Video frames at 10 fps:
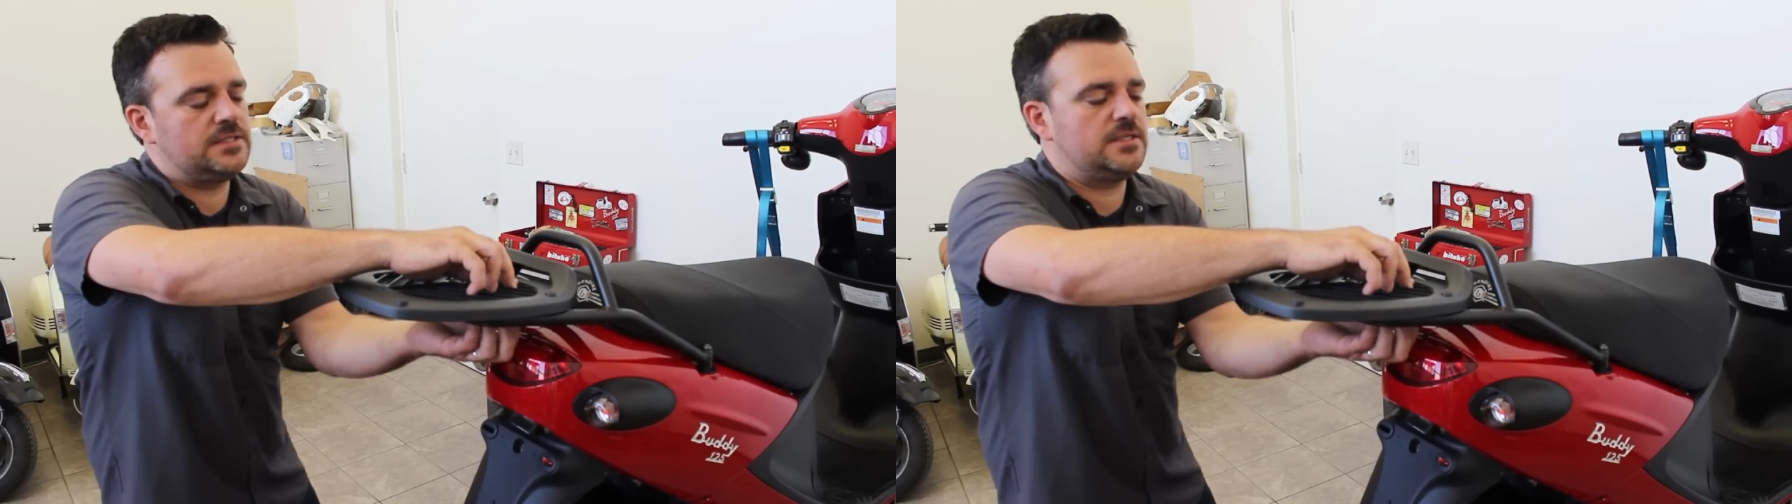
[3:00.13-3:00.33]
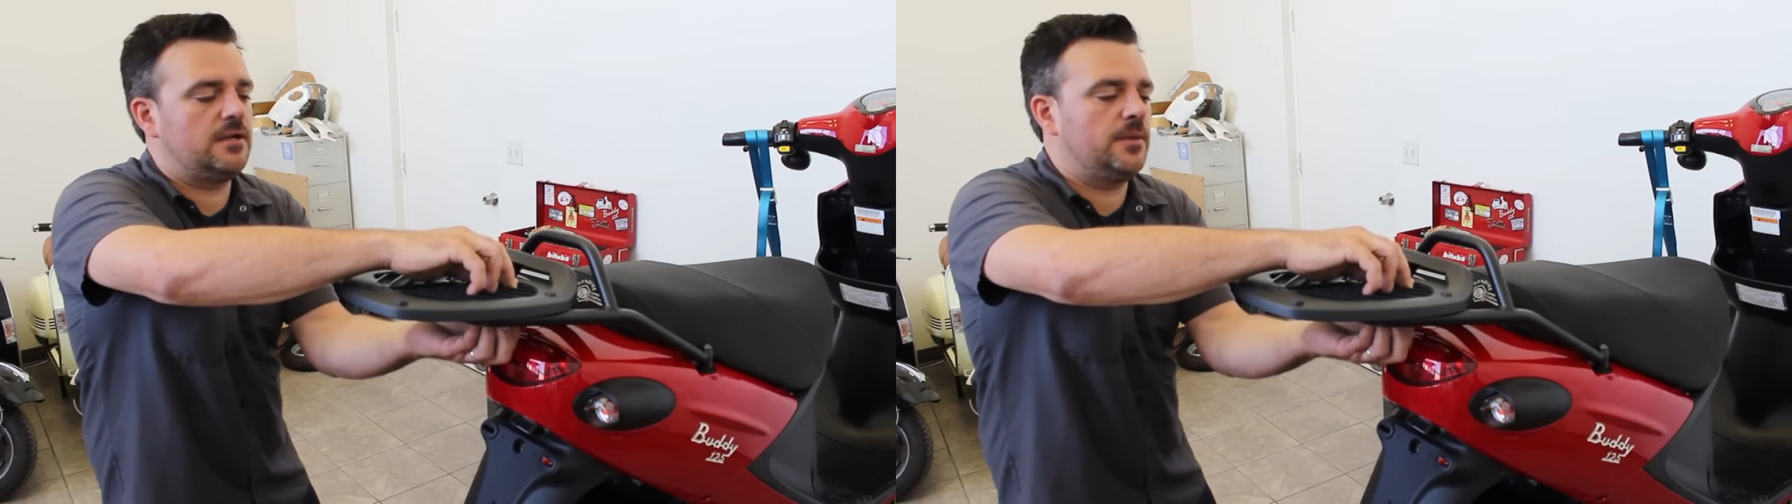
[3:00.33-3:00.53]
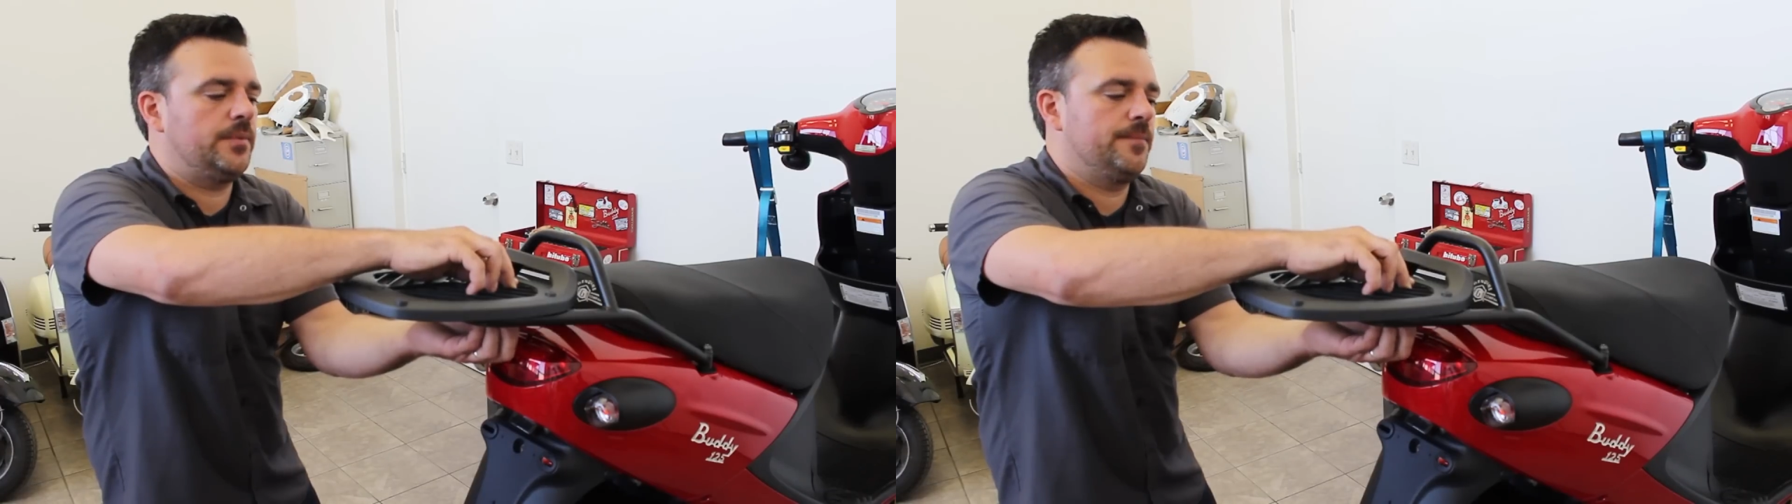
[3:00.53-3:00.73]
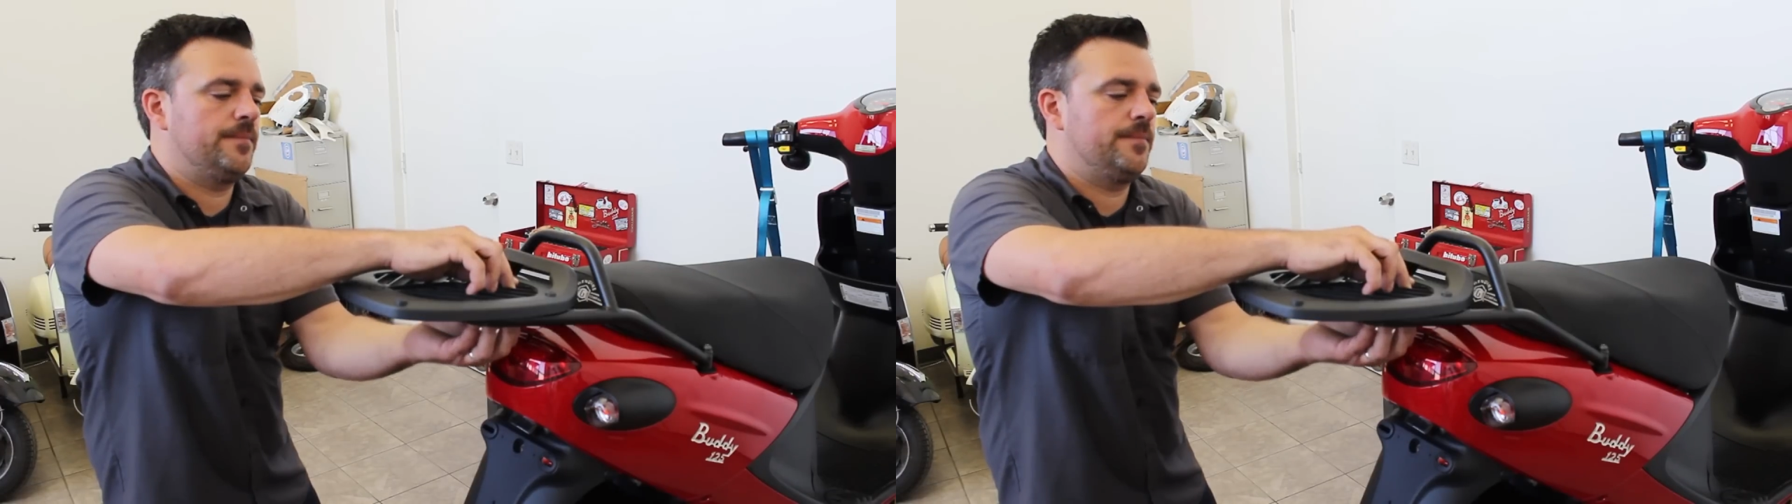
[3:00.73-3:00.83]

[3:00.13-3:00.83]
setup.